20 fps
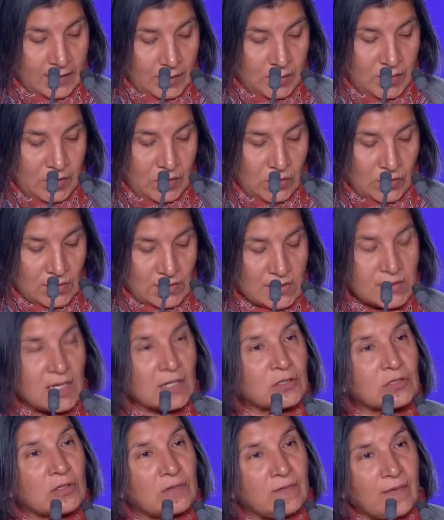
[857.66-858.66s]
abuse,
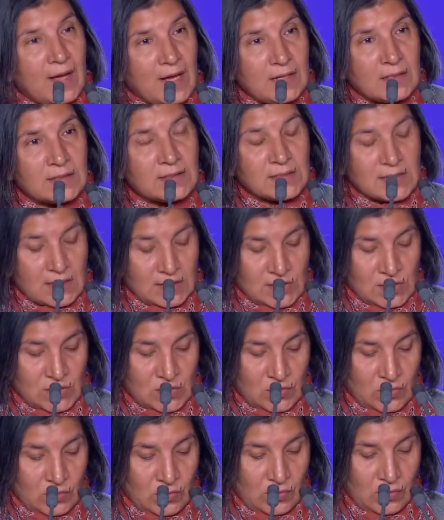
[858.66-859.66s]
sexual violence at
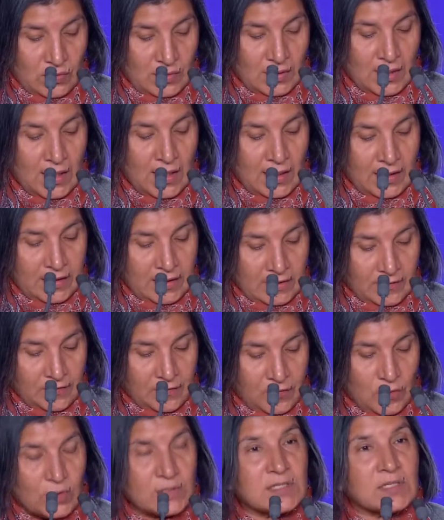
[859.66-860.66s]
school, early and
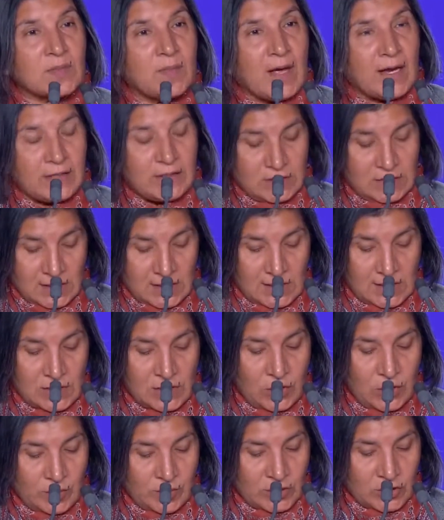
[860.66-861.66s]
forced marriages,
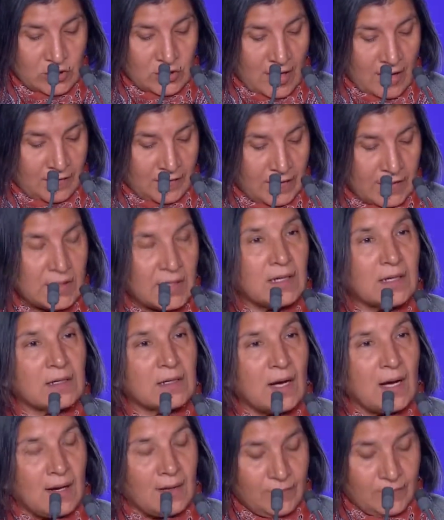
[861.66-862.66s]
human
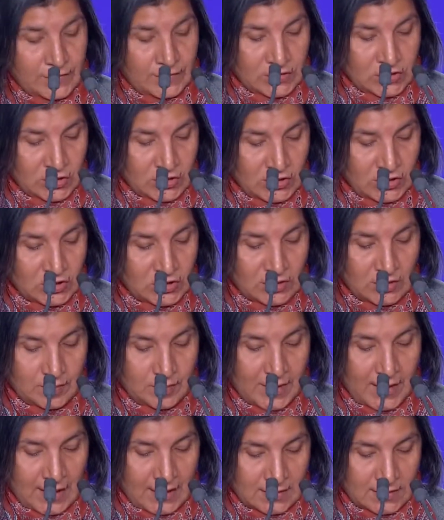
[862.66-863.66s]
trafficking, harmful traditional
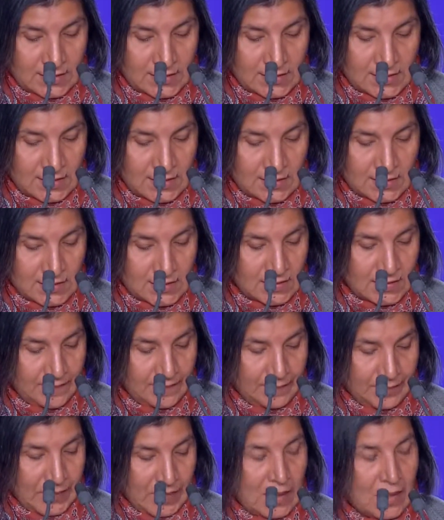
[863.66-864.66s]
practices.
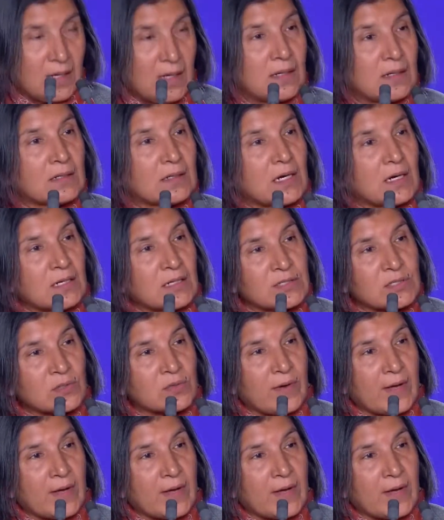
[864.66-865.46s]
Girls who